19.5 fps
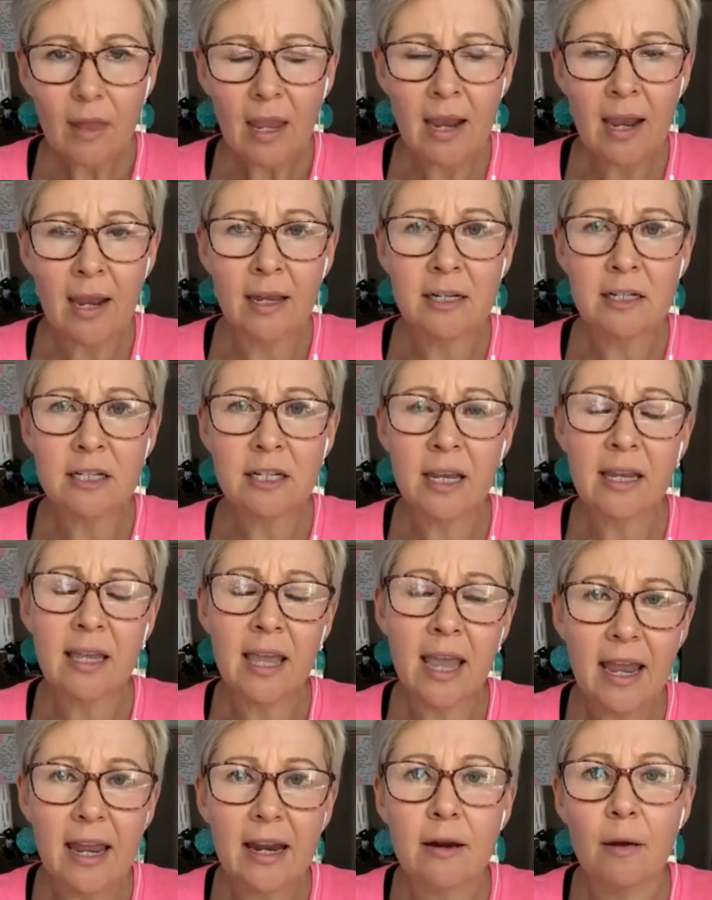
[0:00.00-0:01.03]
And
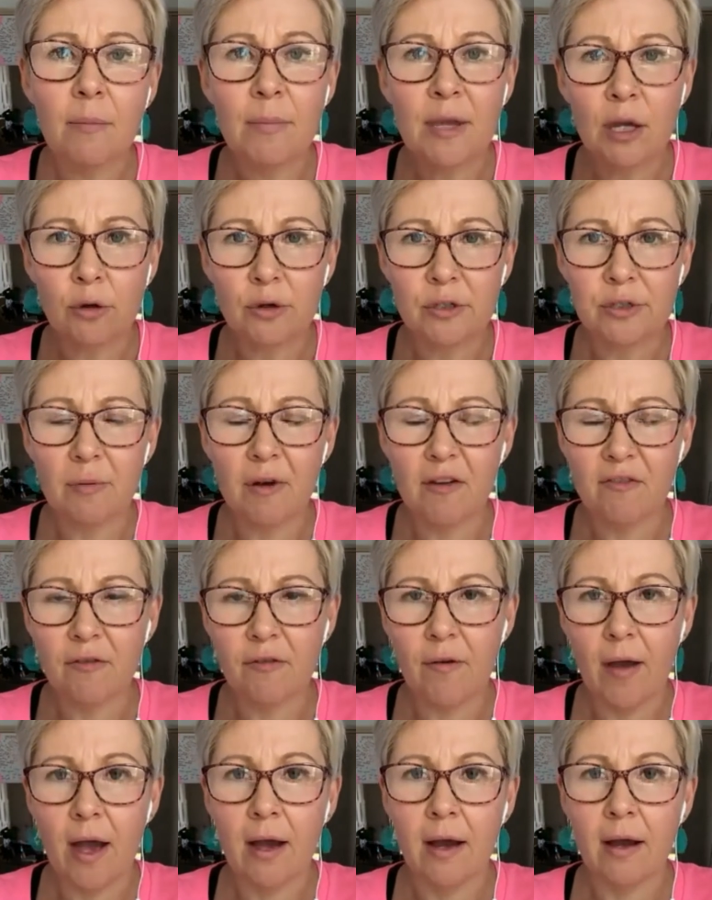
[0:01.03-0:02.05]
again, because we've,
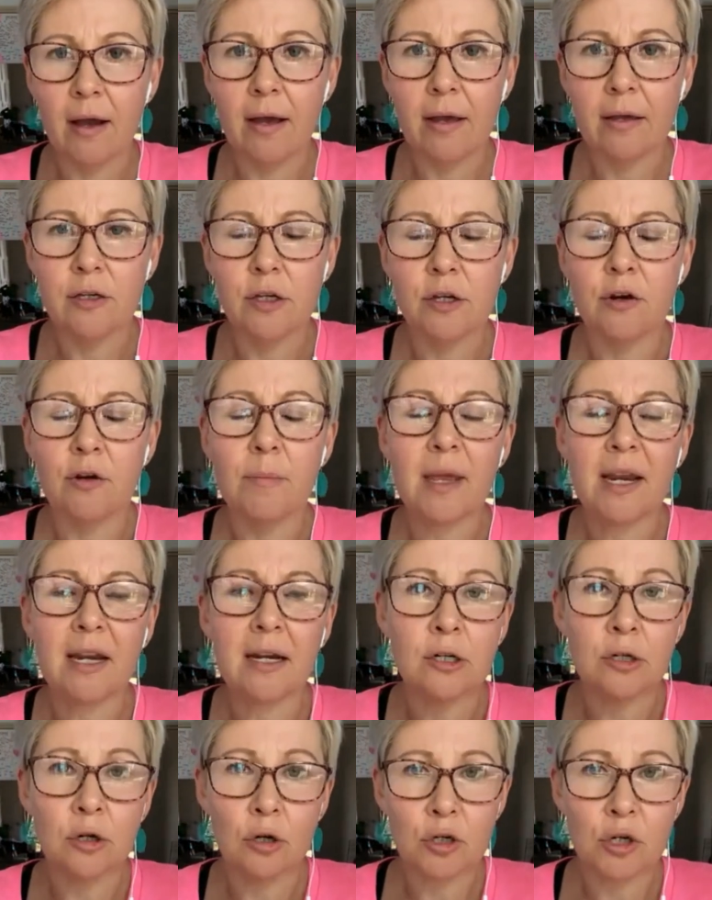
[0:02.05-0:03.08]
been
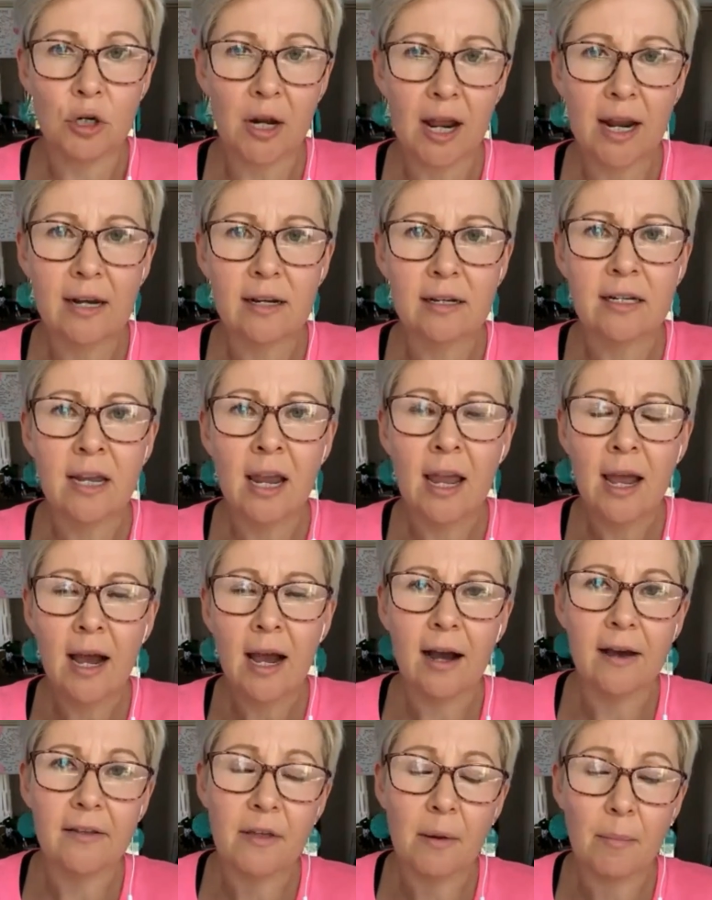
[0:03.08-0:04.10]
indoctrinated
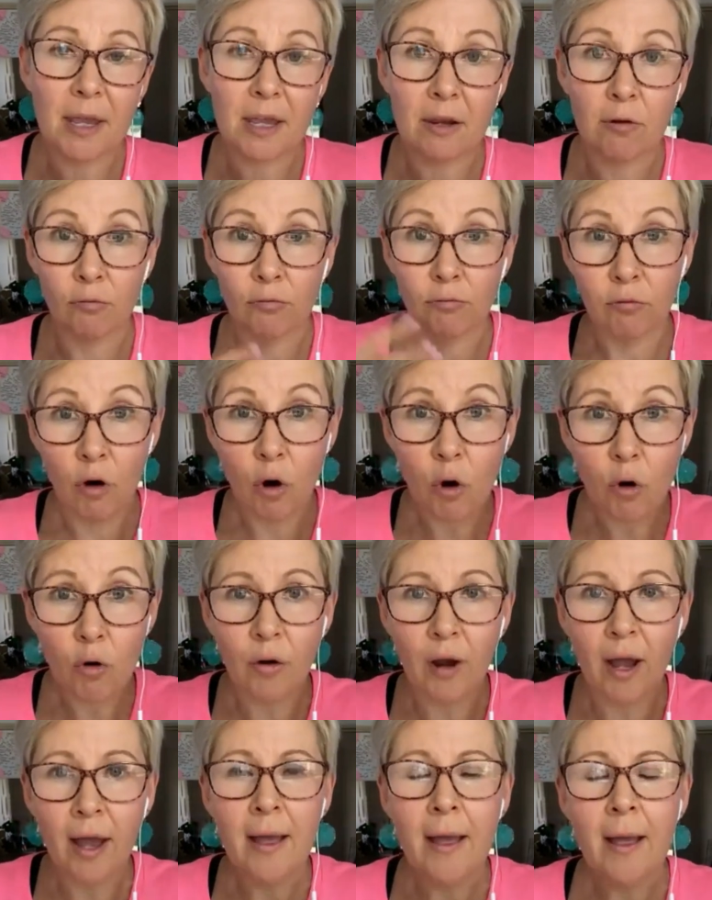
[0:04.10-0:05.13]
that being
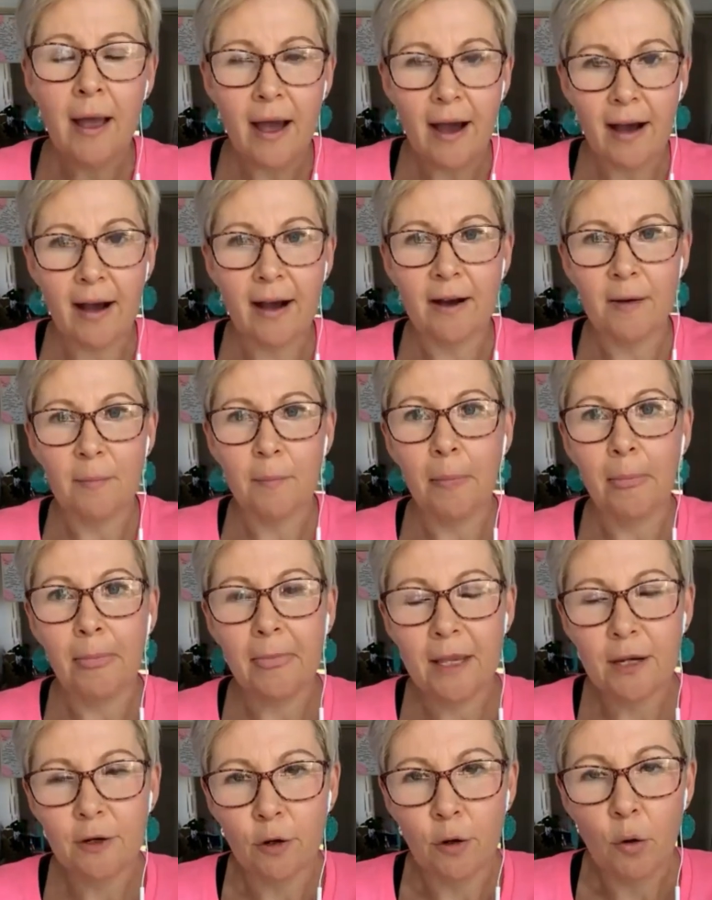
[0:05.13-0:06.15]
wrong,
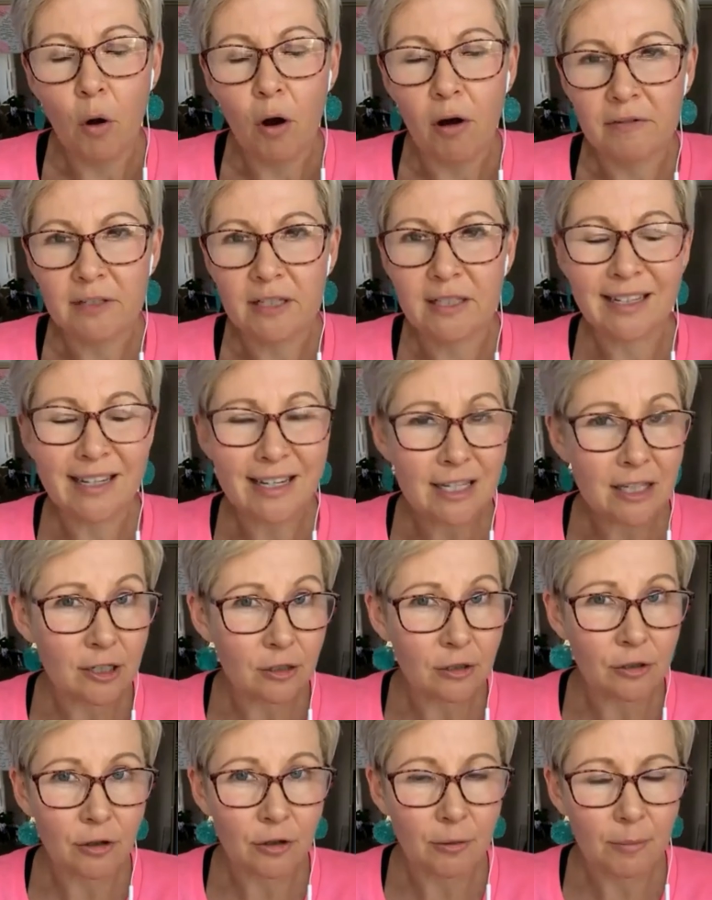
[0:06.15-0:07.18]
often leads
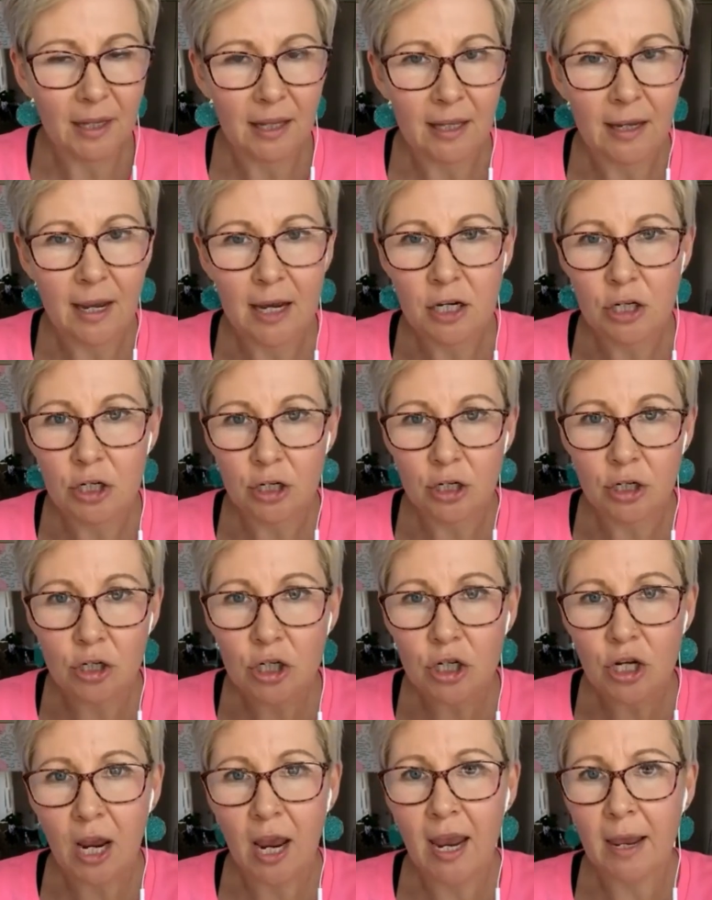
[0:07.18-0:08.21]
to humiliation,
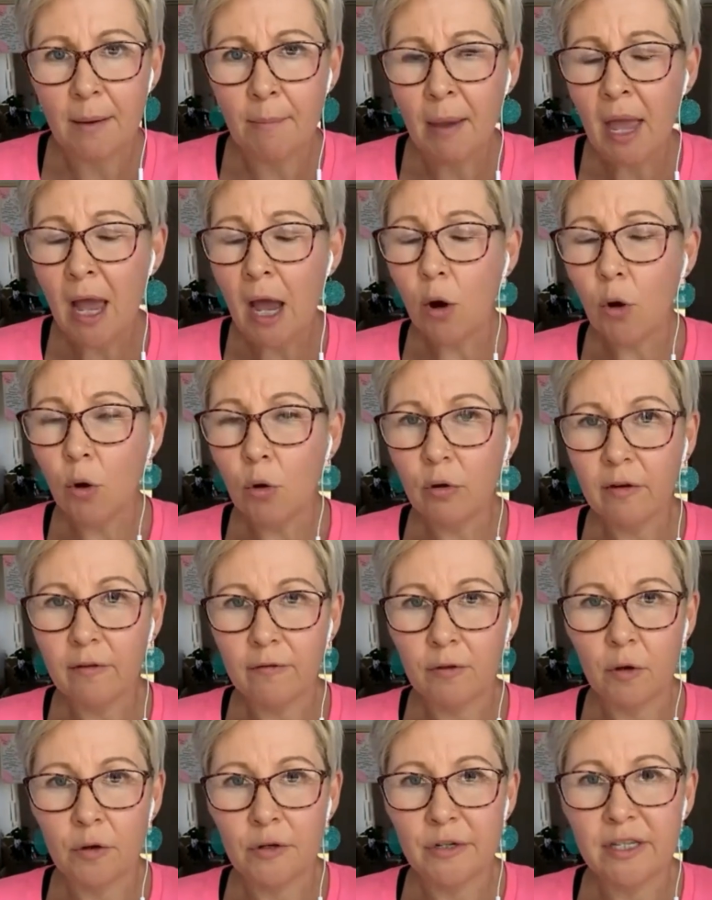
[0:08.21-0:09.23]
shame, all
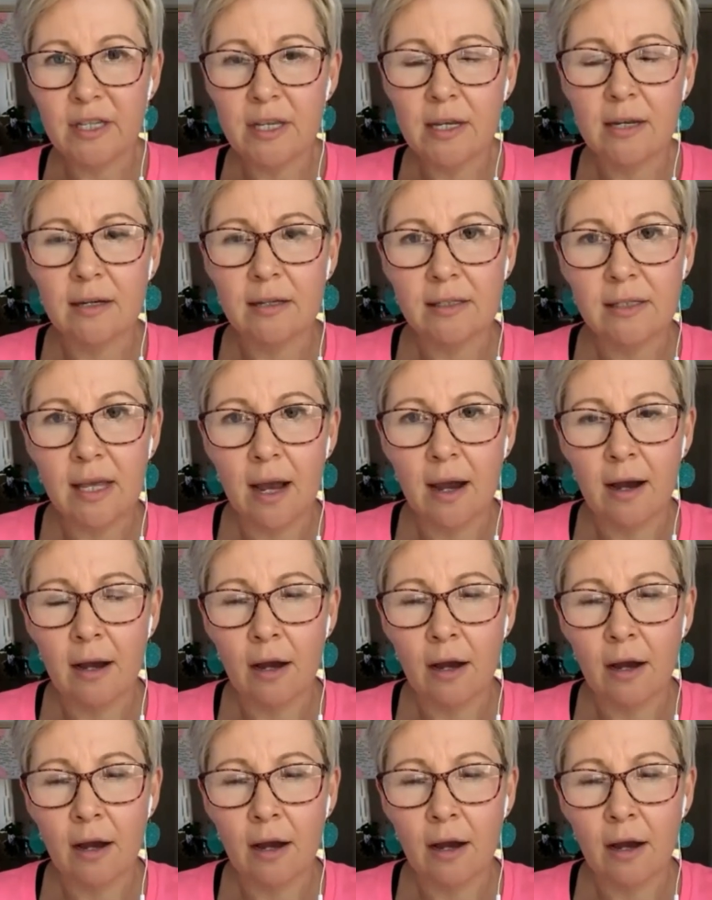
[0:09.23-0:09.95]
of those things.